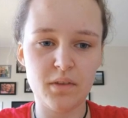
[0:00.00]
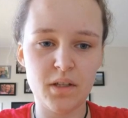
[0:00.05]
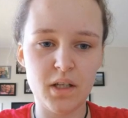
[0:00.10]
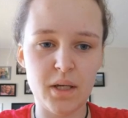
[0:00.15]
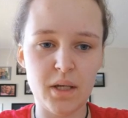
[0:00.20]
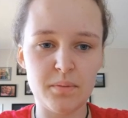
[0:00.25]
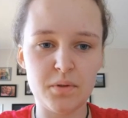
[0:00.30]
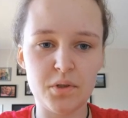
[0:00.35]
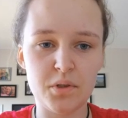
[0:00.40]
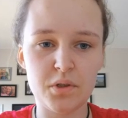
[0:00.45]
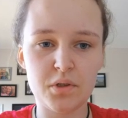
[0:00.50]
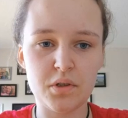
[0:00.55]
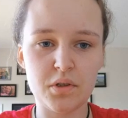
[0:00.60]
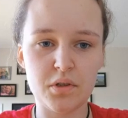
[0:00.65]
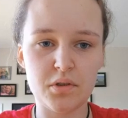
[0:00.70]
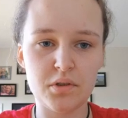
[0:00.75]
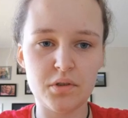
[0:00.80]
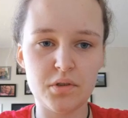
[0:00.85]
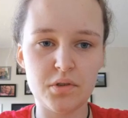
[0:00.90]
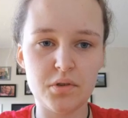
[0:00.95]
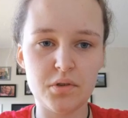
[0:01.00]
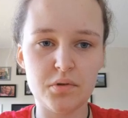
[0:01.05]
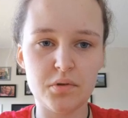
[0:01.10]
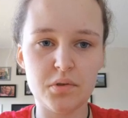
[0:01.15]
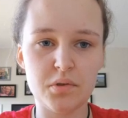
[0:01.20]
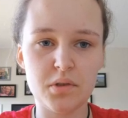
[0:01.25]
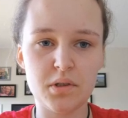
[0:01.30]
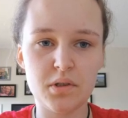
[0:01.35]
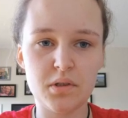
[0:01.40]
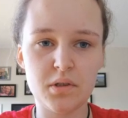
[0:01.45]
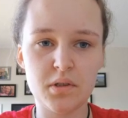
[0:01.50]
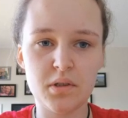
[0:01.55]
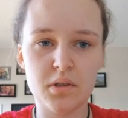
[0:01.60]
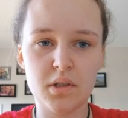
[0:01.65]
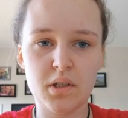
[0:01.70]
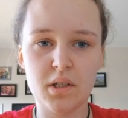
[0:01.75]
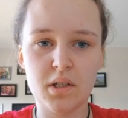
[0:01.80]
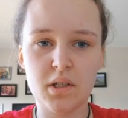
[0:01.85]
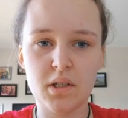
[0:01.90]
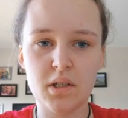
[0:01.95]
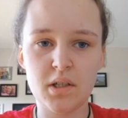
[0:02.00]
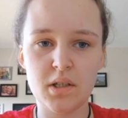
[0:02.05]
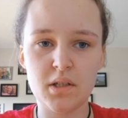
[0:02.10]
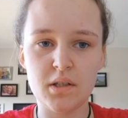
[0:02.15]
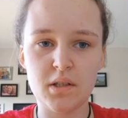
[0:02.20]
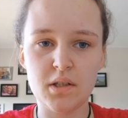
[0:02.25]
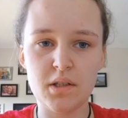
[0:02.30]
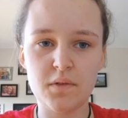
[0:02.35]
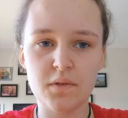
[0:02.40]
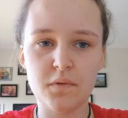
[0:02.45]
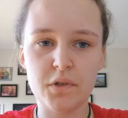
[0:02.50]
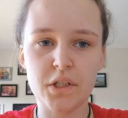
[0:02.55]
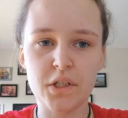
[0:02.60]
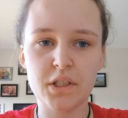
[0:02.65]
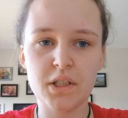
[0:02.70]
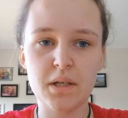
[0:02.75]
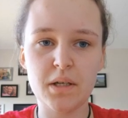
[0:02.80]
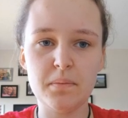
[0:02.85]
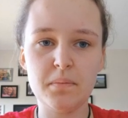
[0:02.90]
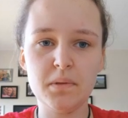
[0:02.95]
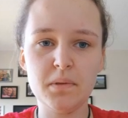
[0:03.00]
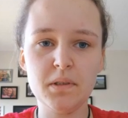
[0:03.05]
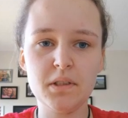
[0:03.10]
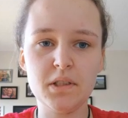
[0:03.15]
I'm just gonna choose this, for example,